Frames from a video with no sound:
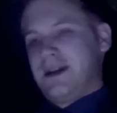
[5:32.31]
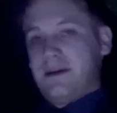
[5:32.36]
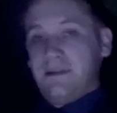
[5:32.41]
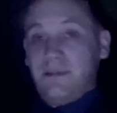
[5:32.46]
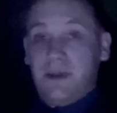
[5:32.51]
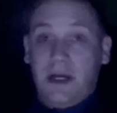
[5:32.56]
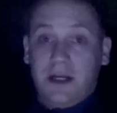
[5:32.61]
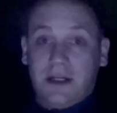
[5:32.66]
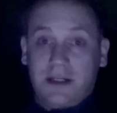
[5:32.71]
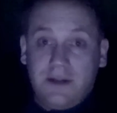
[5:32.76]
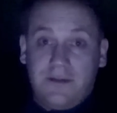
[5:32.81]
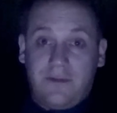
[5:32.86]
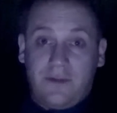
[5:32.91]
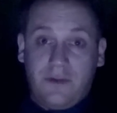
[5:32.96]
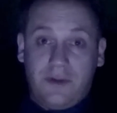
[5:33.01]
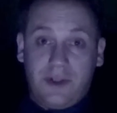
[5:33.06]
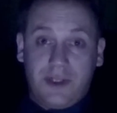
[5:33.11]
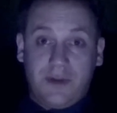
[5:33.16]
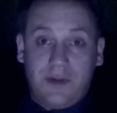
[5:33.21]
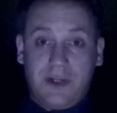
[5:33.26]
But, of
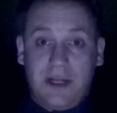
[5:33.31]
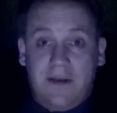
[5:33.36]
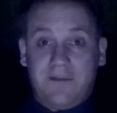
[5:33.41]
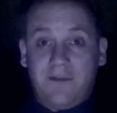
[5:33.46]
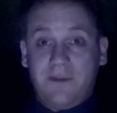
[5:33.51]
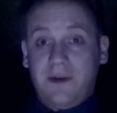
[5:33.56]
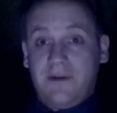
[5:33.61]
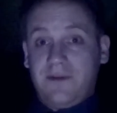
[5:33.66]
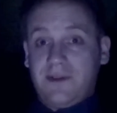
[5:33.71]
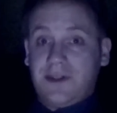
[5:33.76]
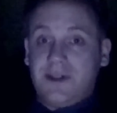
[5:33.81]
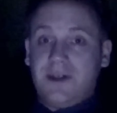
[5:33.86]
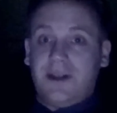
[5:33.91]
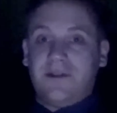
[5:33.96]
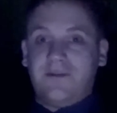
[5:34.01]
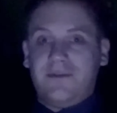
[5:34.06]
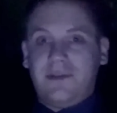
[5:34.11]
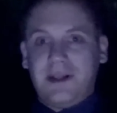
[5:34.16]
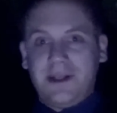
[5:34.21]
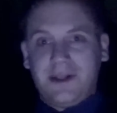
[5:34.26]
course, you would have to be of a
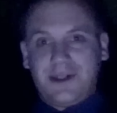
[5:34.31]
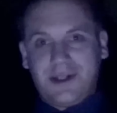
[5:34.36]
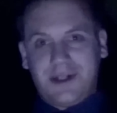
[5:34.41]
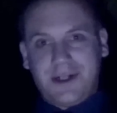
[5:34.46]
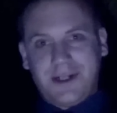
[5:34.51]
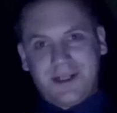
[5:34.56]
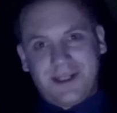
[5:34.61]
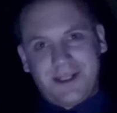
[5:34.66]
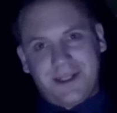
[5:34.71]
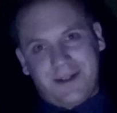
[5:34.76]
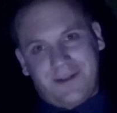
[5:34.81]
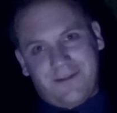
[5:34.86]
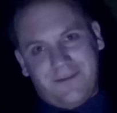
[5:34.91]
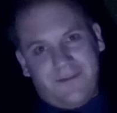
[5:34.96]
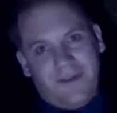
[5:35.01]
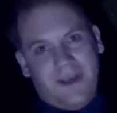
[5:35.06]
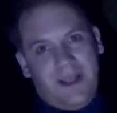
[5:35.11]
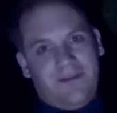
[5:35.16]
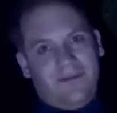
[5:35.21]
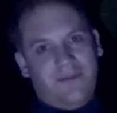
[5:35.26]
certain religion and a certain
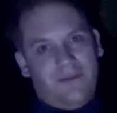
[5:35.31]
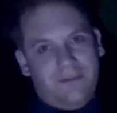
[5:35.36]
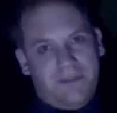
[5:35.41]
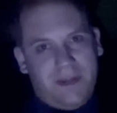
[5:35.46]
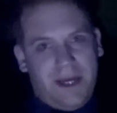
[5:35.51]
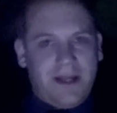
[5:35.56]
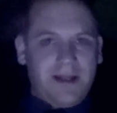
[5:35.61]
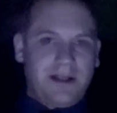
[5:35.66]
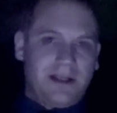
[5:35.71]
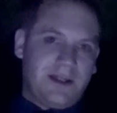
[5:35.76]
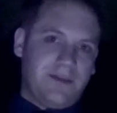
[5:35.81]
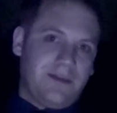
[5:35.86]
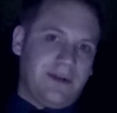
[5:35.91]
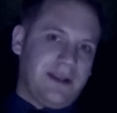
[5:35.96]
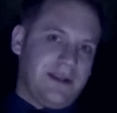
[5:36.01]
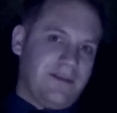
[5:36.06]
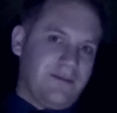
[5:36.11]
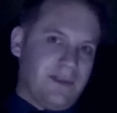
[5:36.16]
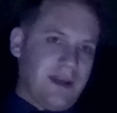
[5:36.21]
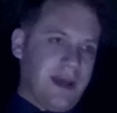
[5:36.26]
faithful bent to
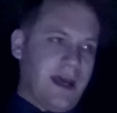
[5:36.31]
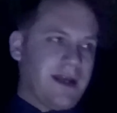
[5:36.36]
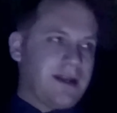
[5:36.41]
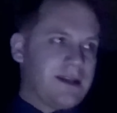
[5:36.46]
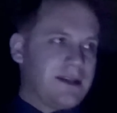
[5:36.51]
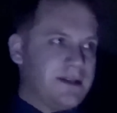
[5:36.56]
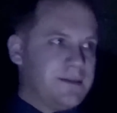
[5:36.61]
believe that.